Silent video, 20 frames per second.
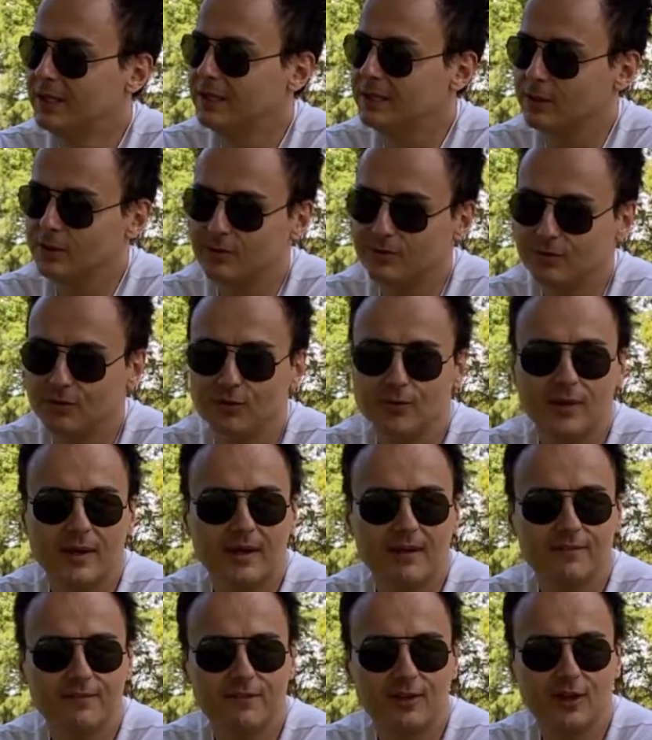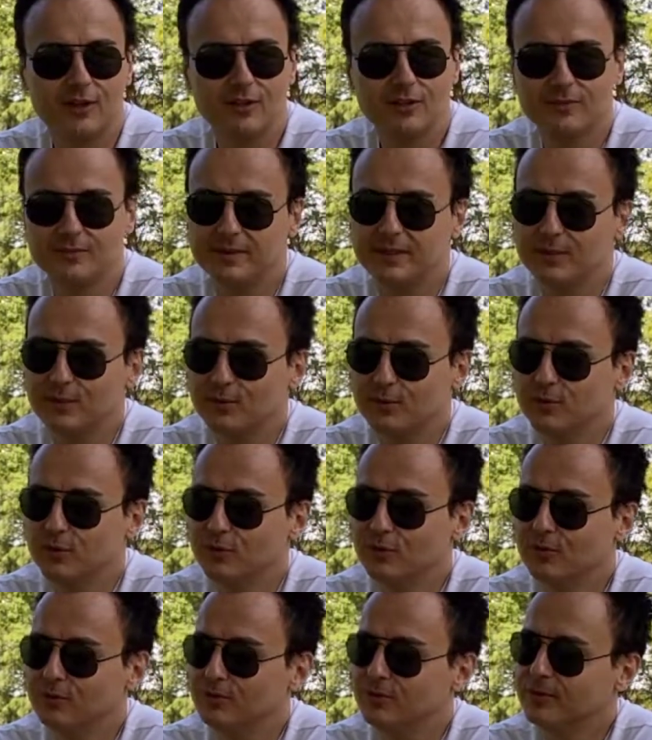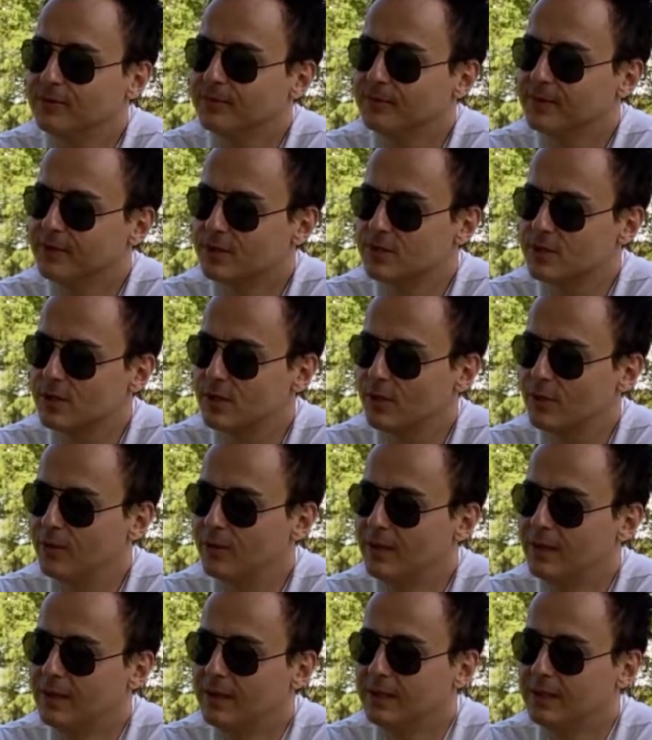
If you don't have volume, they don't move. So,